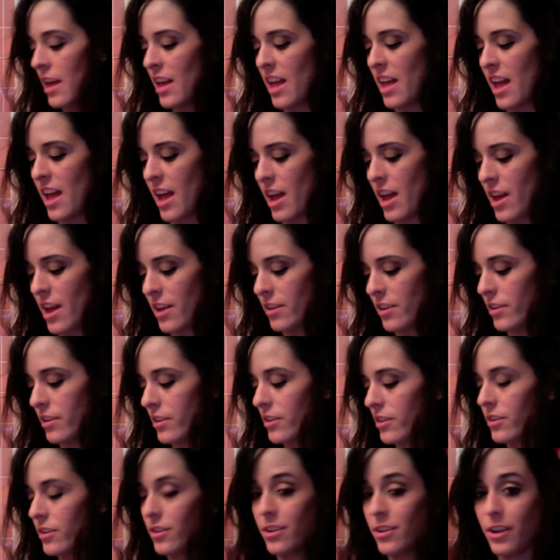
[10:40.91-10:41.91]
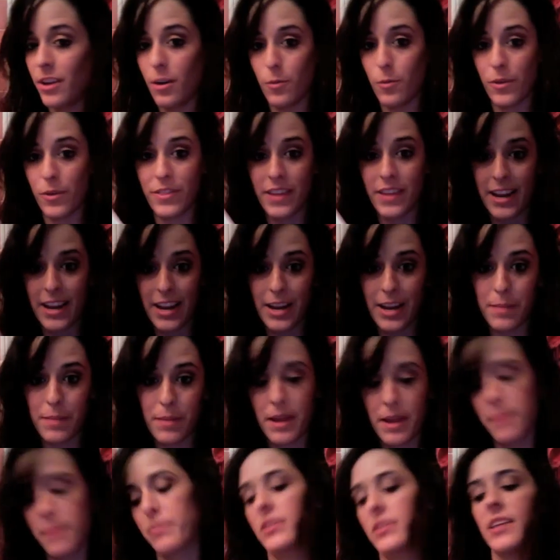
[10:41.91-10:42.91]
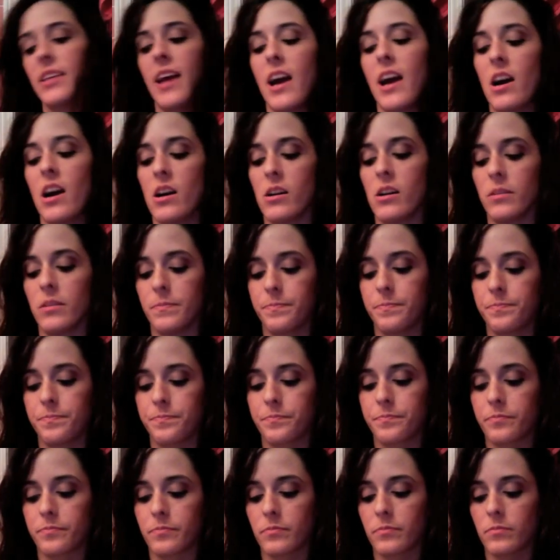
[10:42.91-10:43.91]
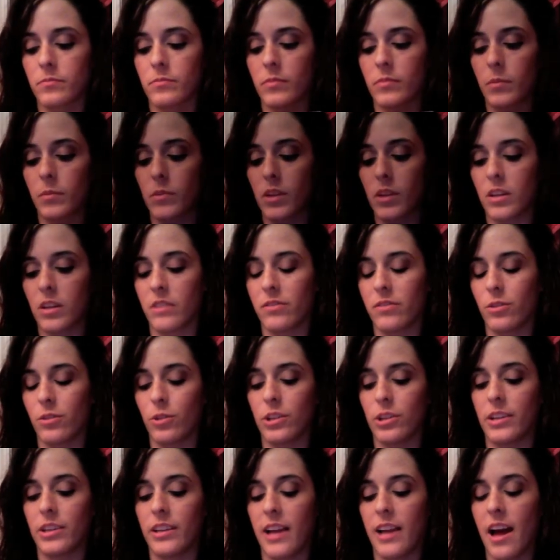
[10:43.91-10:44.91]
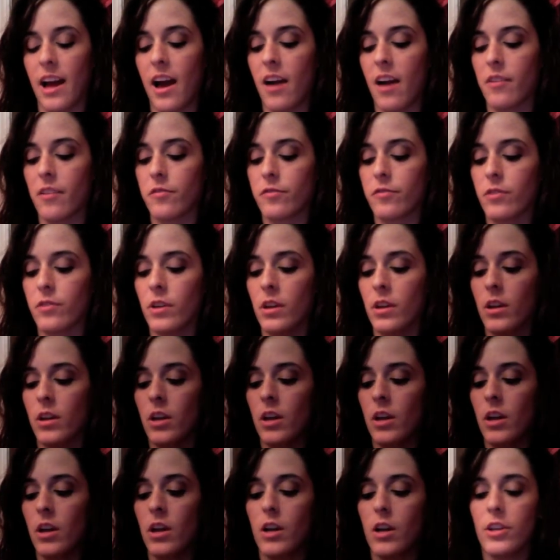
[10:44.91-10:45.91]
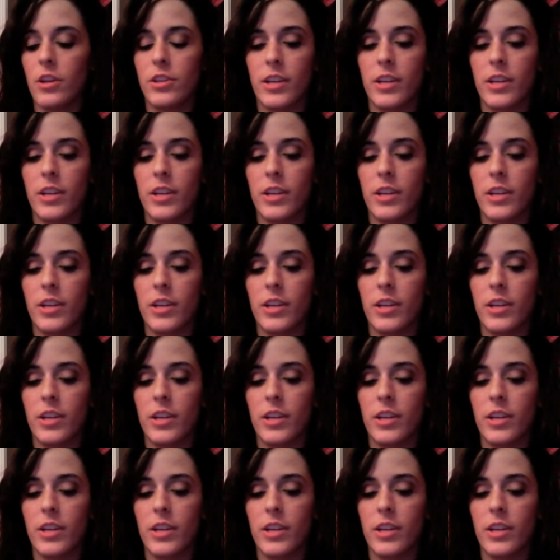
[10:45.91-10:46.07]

And with a paper towel, I'm going to fold it in half.